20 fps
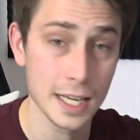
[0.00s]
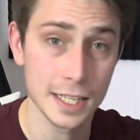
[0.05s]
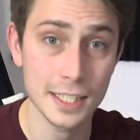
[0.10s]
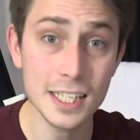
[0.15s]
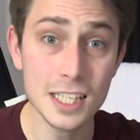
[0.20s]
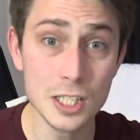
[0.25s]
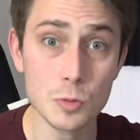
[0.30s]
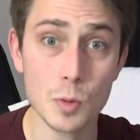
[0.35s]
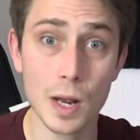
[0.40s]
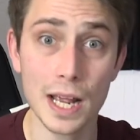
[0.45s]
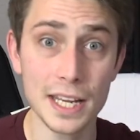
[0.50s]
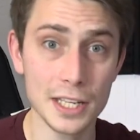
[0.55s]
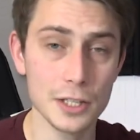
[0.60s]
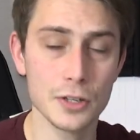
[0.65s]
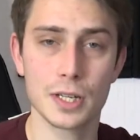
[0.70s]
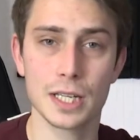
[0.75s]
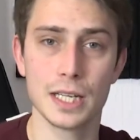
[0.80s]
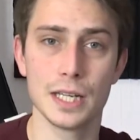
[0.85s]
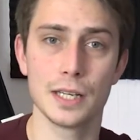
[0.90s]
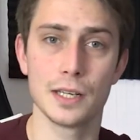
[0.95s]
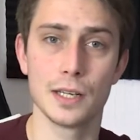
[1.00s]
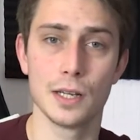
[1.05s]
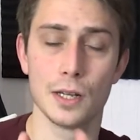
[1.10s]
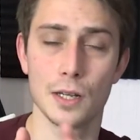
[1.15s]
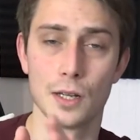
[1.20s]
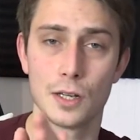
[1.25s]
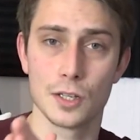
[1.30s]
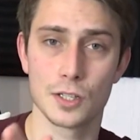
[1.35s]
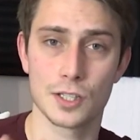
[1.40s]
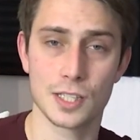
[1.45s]
This way you can
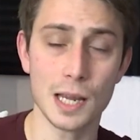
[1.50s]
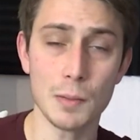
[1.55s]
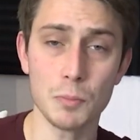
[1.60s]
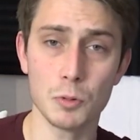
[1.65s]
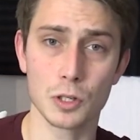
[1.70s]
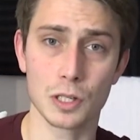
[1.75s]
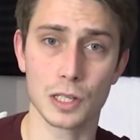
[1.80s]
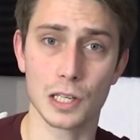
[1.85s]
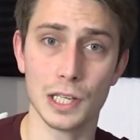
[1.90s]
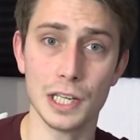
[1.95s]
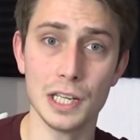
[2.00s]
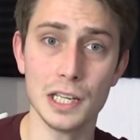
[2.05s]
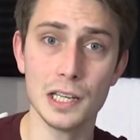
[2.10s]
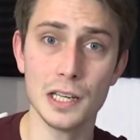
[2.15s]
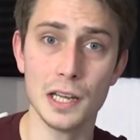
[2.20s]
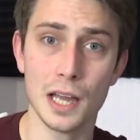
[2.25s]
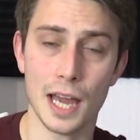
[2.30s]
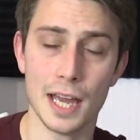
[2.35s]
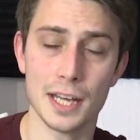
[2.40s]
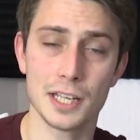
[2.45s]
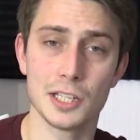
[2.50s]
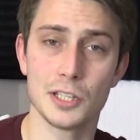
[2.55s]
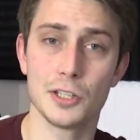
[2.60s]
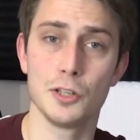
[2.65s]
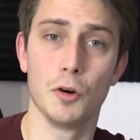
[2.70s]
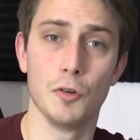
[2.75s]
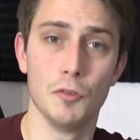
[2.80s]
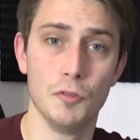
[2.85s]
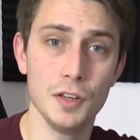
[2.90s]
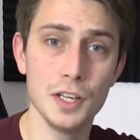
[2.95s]
separately edit
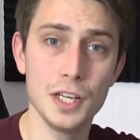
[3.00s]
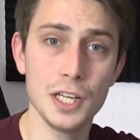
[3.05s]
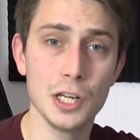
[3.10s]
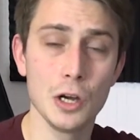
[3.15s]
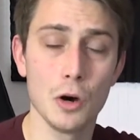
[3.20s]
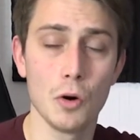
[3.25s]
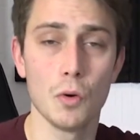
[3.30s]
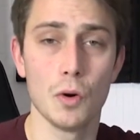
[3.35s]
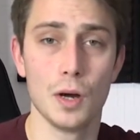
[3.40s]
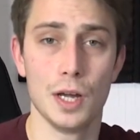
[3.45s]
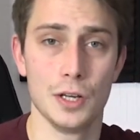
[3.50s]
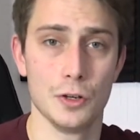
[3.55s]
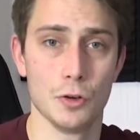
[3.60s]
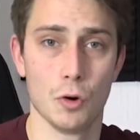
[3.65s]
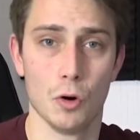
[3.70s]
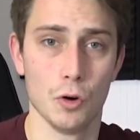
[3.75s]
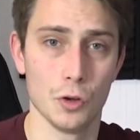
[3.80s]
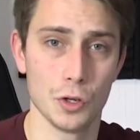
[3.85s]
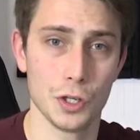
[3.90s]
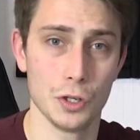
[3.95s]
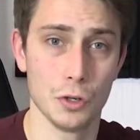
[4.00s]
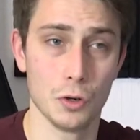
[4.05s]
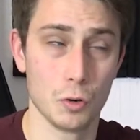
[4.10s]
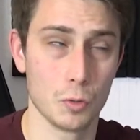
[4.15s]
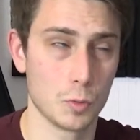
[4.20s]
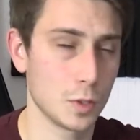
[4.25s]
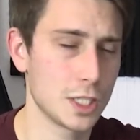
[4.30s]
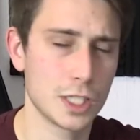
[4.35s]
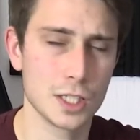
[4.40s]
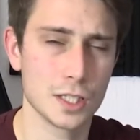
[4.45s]
your video and audio,
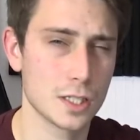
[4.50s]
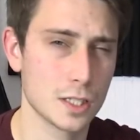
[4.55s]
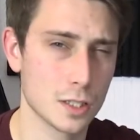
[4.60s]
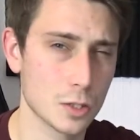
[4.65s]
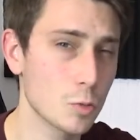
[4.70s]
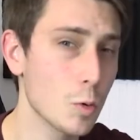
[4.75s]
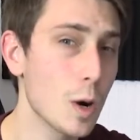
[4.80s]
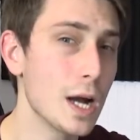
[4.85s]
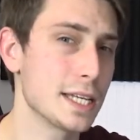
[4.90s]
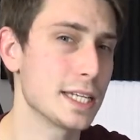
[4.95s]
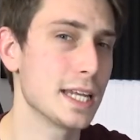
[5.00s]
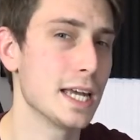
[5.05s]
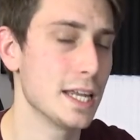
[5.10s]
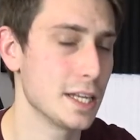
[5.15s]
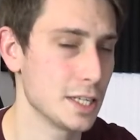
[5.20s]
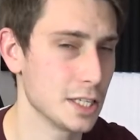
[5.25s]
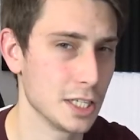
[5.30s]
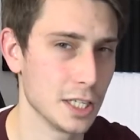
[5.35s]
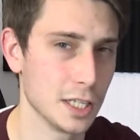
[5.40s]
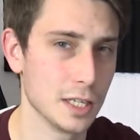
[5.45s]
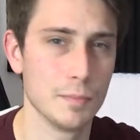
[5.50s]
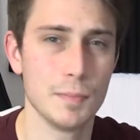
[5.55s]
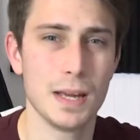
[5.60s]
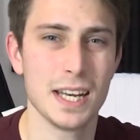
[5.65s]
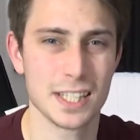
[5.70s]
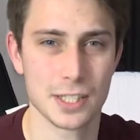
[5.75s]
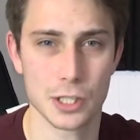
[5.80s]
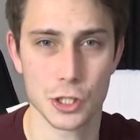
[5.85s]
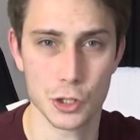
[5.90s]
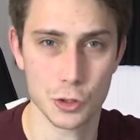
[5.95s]
which is quite handy in
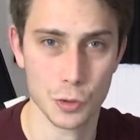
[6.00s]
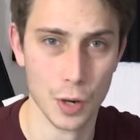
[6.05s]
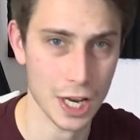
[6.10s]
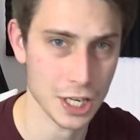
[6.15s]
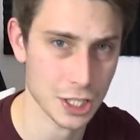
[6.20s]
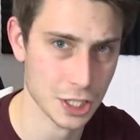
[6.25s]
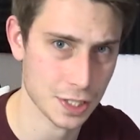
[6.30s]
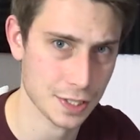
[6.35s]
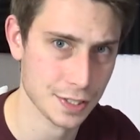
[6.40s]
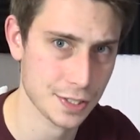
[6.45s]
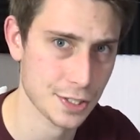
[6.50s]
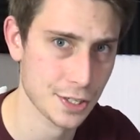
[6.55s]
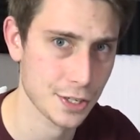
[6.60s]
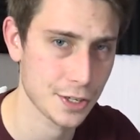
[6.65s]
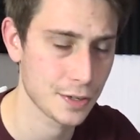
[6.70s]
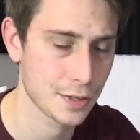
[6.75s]
many situations.